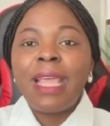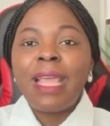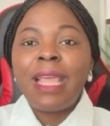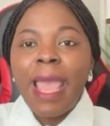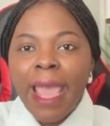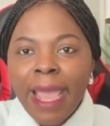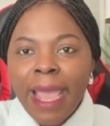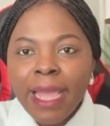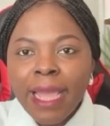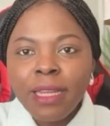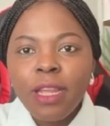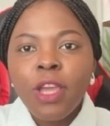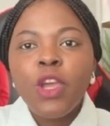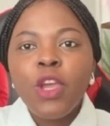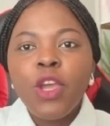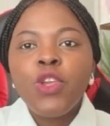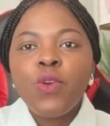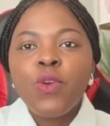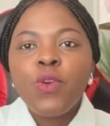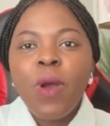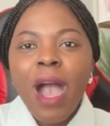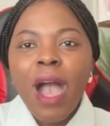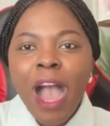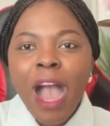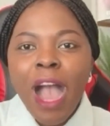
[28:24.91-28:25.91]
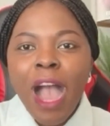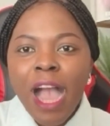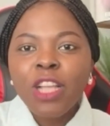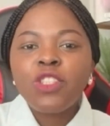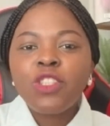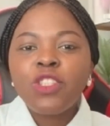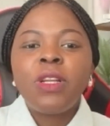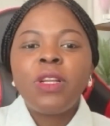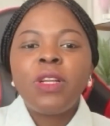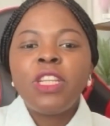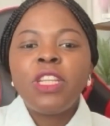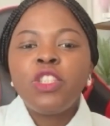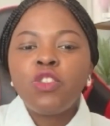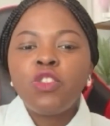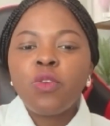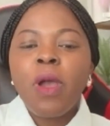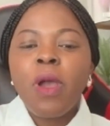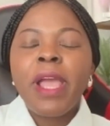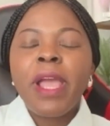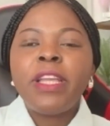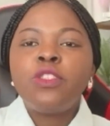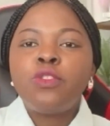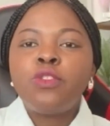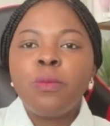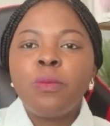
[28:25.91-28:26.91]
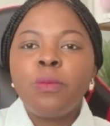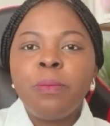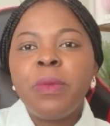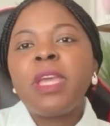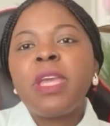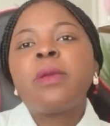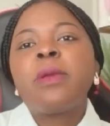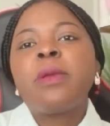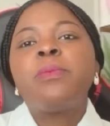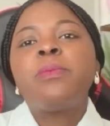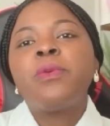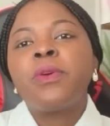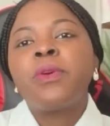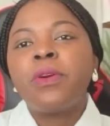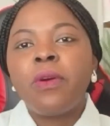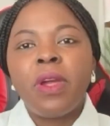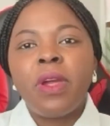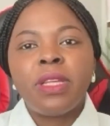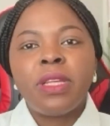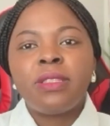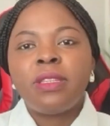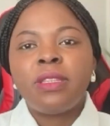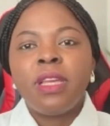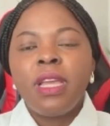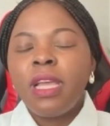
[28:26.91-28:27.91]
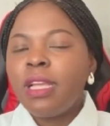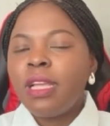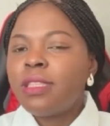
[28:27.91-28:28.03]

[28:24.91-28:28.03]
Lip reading: Then you are actually trying to make progress.